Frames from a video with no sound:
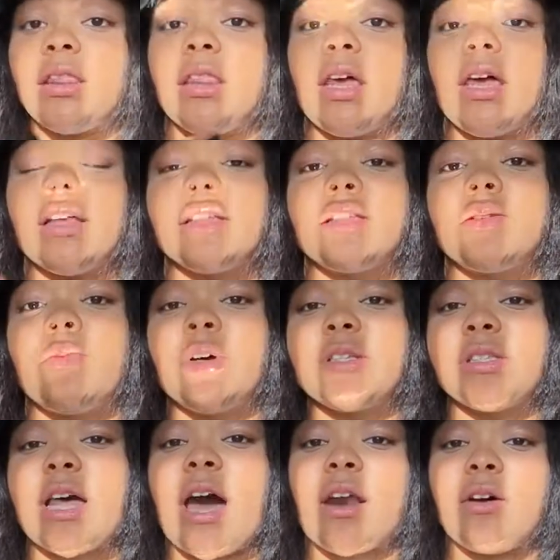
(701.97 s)
this
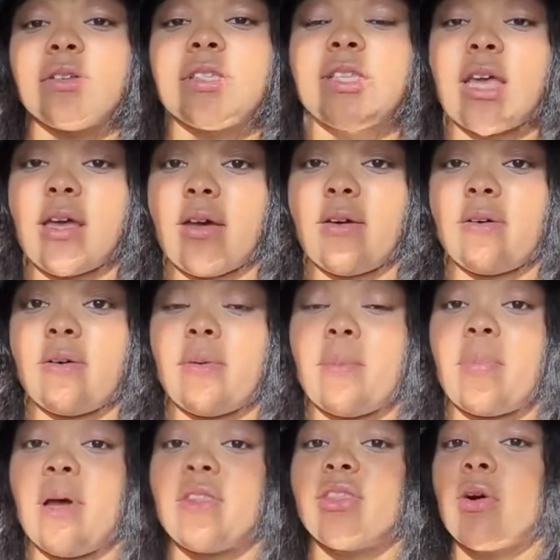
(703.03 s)
was not on sale
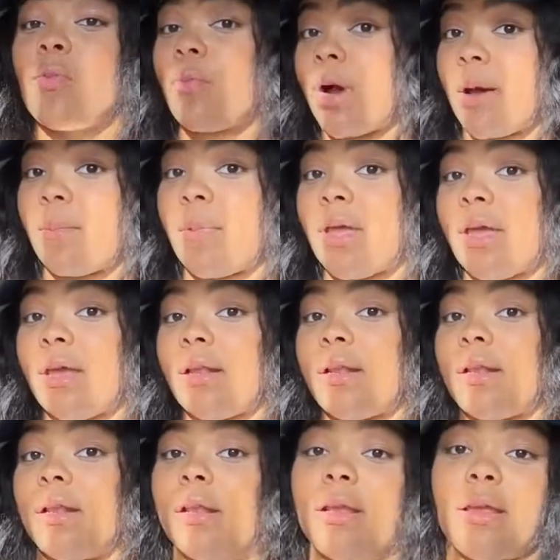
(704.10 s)
but the
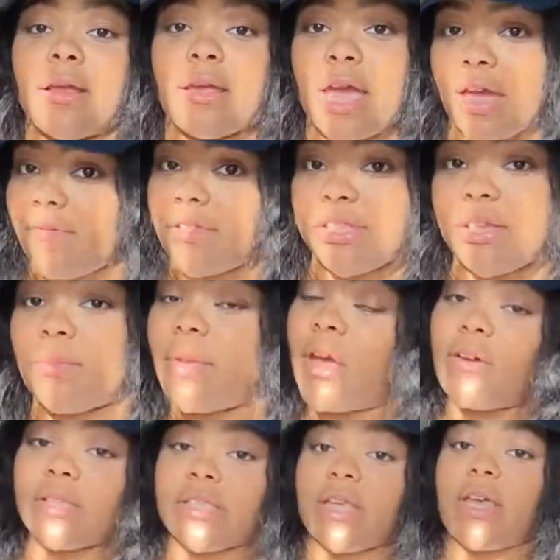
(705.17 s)
woman gave it to me
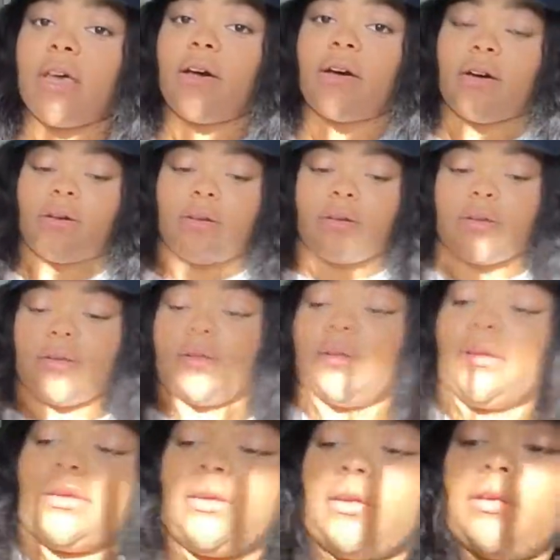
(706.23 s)
on sale,
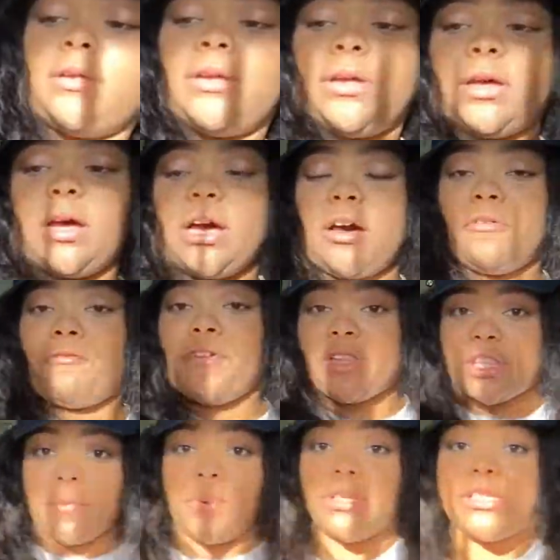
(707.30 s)
uh,
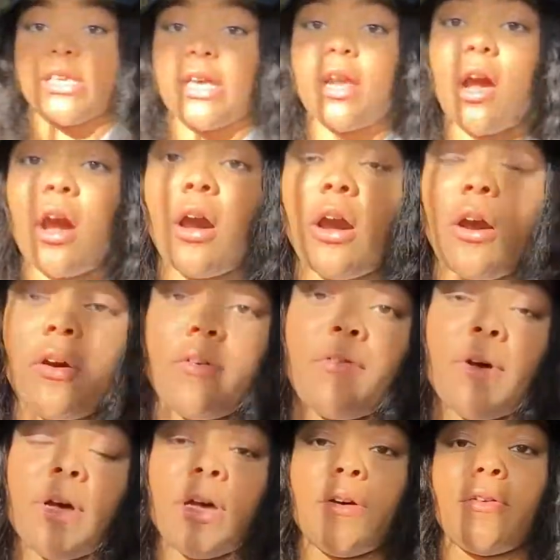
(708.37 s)
50%
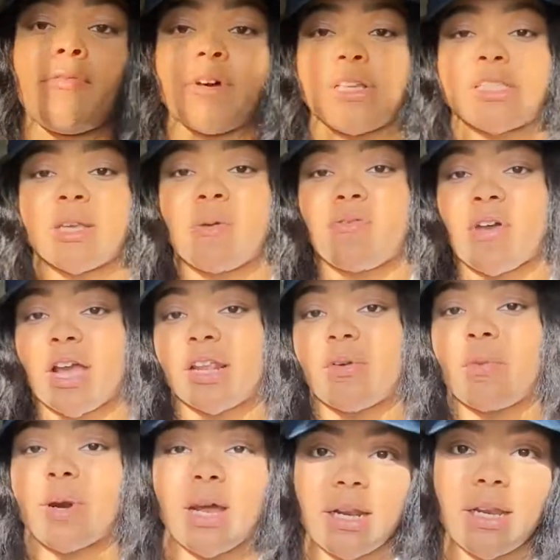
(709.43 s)
off for the simple fact
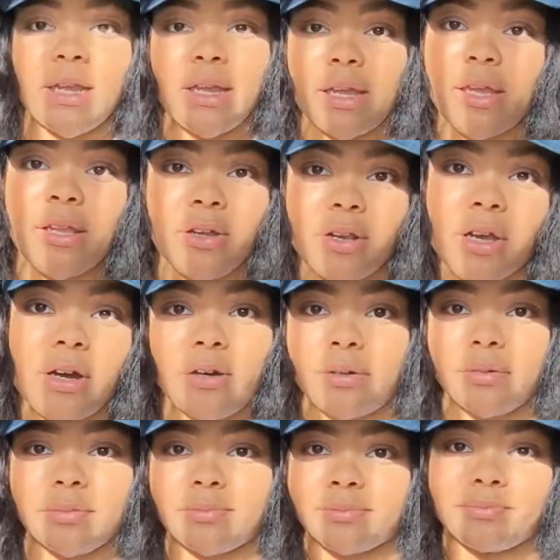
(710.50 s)
of what I did, you
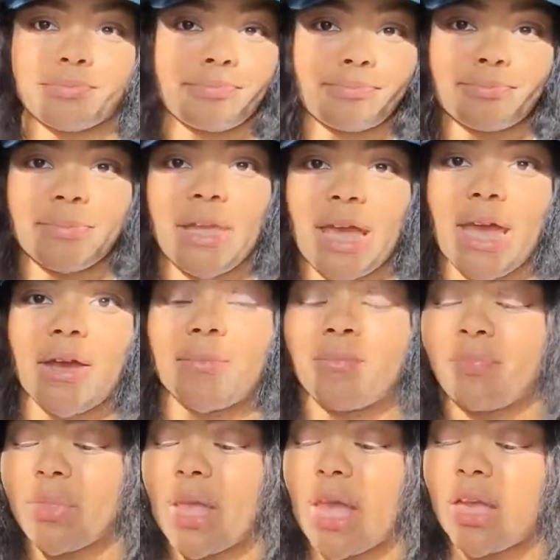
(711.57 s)
know, yeah.
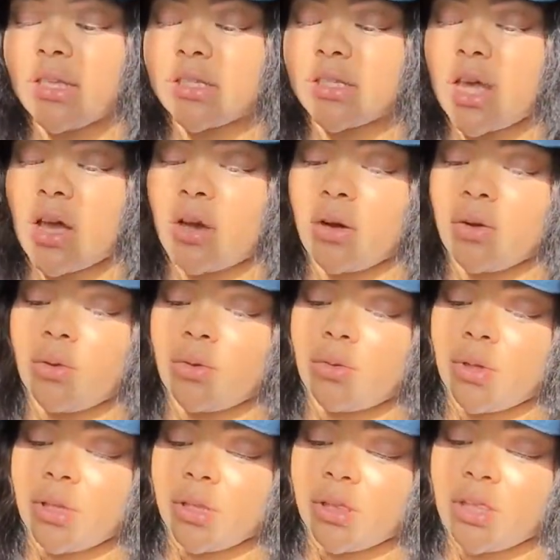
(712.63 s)

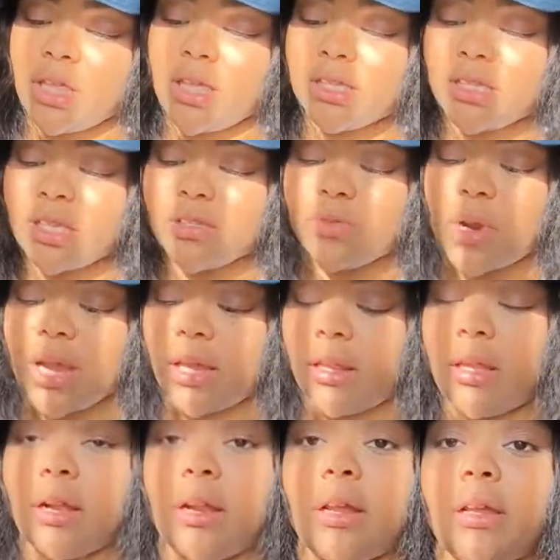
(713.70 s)
So this is
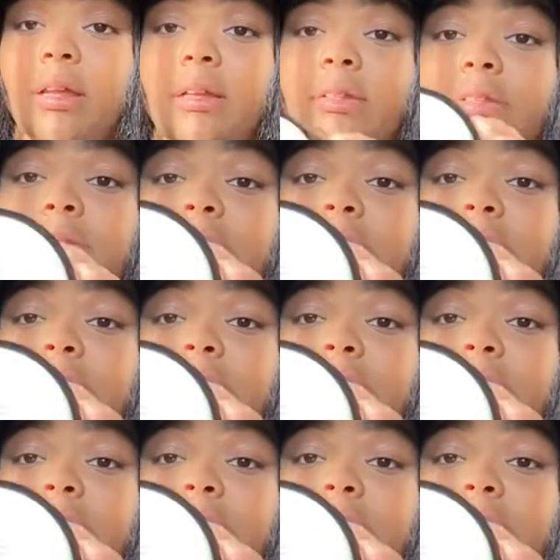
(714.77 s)
regular